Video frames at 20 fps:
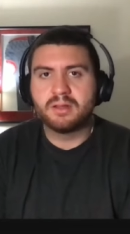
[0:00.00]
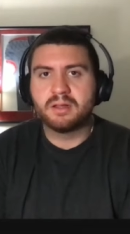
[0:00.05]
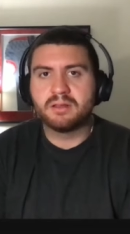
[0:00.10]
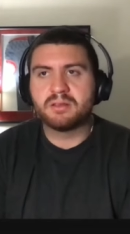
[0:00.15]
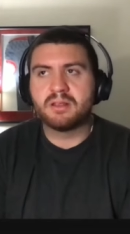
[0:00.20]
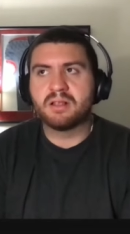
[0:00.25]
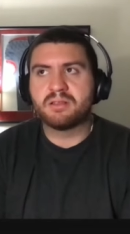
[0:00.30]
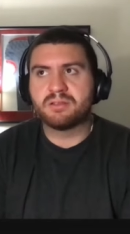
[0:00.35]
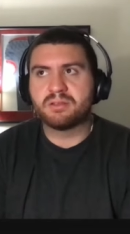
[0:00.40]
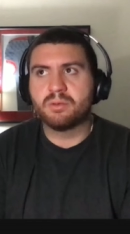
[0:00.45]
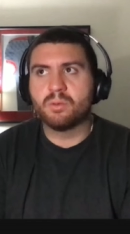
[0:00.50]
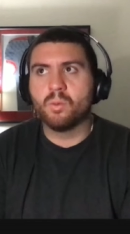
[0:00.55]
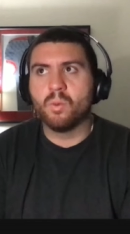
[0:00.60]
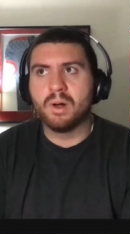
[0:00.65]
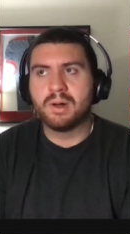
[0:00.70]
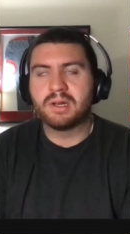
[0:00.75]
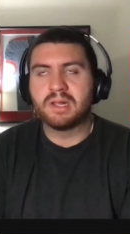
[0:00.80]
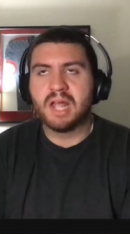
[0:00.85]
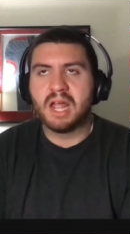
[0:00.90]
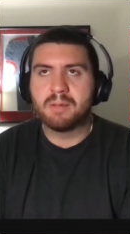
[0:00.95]
that's the
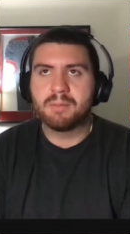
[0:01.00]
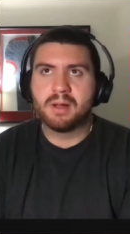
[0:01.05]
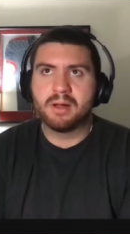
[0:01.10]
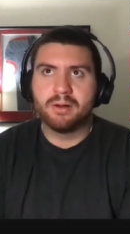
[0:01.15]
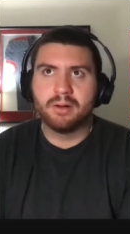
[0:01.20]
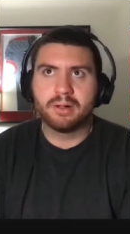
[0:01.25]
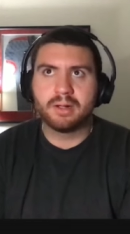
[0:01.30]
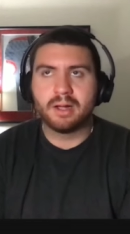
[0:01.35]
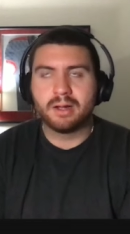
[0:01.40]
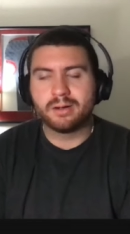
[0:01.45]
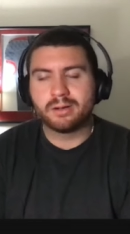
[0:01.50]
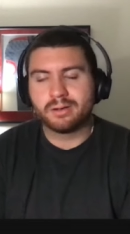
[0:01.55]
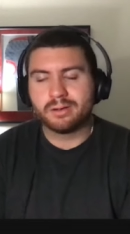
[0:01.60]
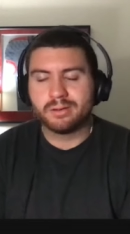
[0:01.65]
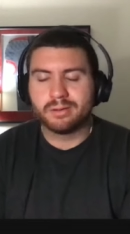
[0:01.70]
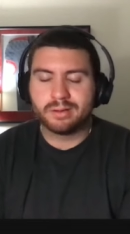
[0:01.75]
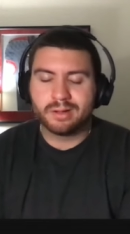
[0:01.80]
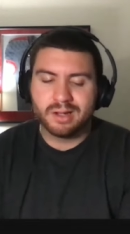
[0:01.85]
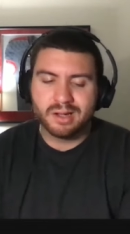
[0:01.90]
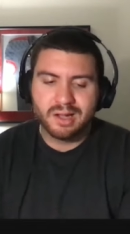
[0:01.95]
one game I look at and go,
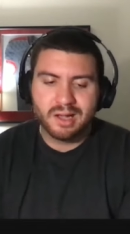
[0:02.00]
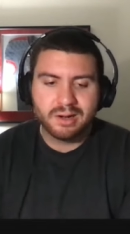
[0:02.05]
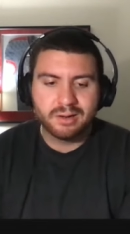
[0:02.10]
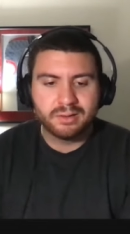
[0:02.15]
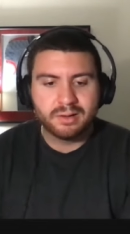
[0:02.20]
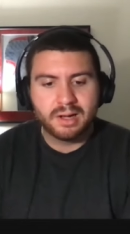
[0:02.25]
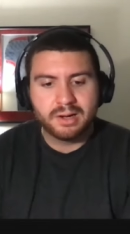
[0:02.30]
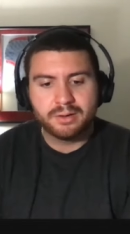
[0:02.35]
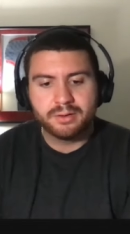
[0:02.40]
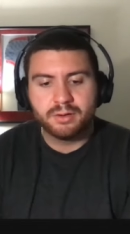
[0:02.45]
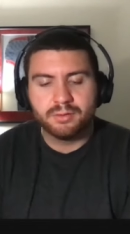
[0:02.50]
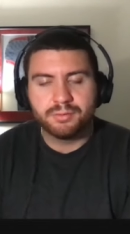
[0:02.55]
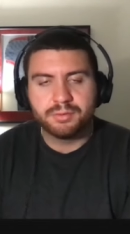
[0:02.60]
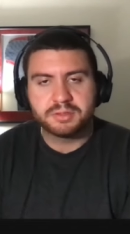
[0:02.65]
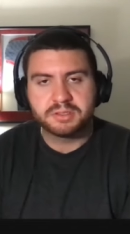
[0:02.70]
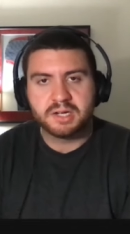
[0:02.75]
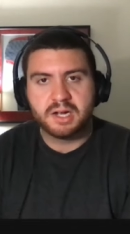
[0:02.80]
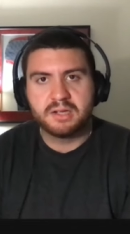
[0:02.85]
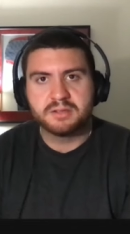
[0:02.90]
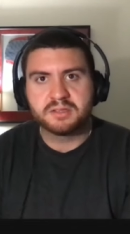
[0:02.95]
okay, I don't I don't know if
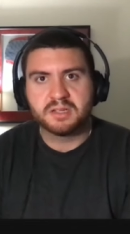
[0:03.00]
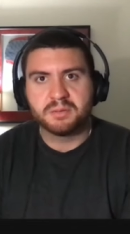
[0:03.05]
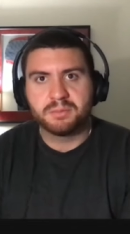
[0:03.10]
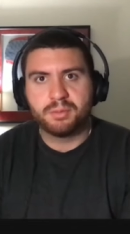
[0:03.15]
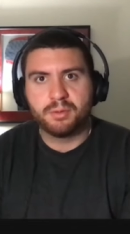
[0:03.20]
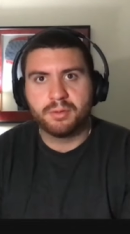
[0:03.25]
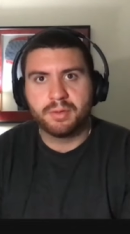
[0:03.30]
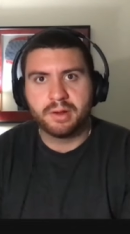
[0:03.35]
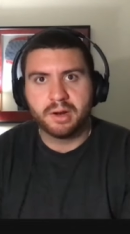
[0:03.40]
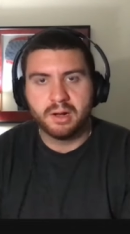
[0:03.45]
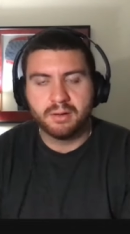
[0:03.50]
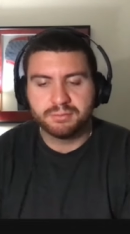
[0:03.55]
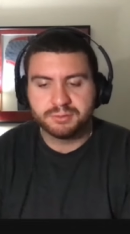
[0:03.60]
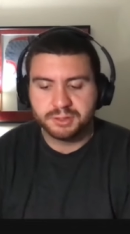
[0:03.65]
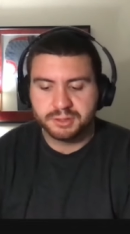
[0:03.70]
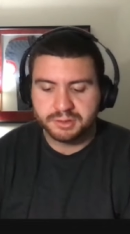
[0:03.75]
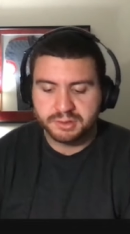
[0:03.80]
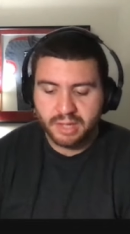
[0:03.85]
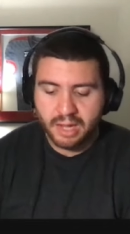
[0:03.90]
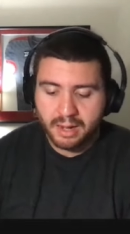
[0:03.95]
Wisconsin can pull that off
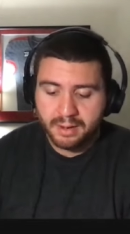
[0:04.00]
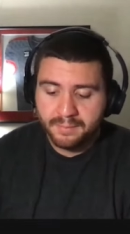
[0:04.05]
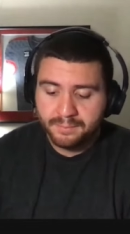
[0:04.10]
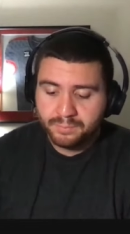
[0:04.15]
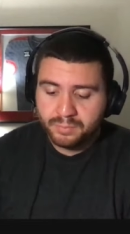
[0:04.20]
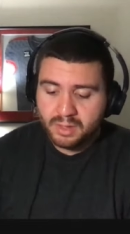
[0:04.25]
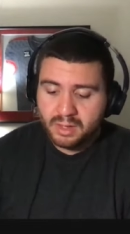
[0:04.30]
just yet.